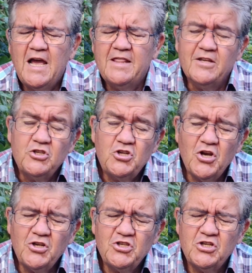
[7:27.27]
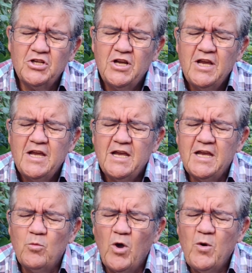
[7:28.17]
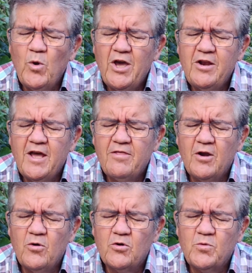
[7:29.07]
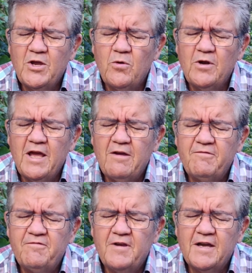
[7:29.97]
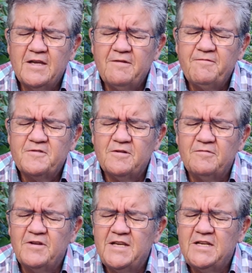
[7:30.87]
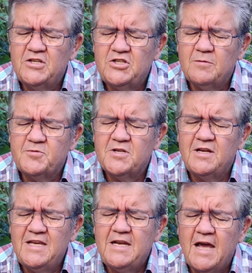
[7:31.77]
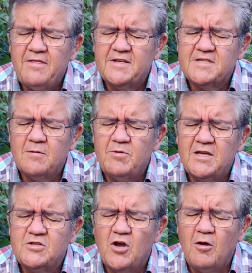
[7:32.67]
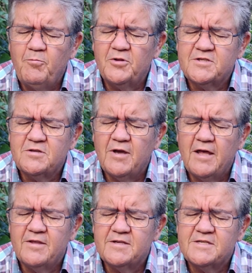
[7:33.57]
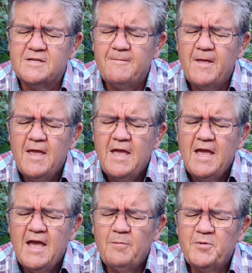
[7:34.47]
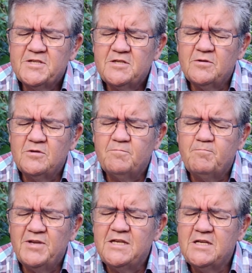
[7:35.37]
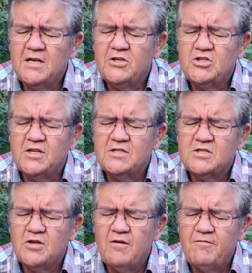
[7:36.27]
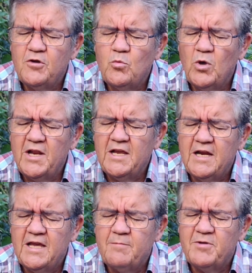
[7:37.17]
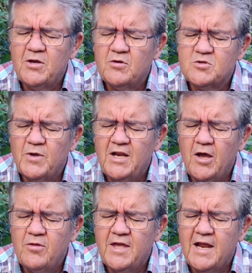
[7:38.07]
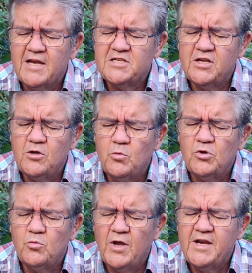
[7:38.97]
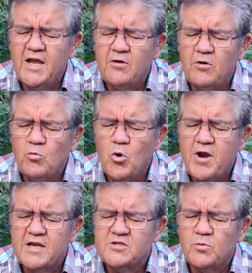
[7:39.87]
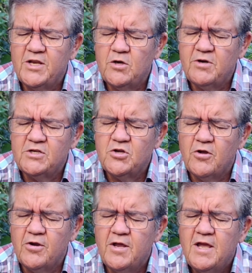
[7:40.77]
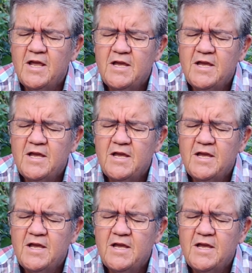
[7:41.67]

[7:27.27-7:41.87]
and the church. In one way or another, Lord, we all have a gift of leadership to lead others and be examples to others. Help us to be diligent, serve you willingly, because we know that actually you will one day reward us when you return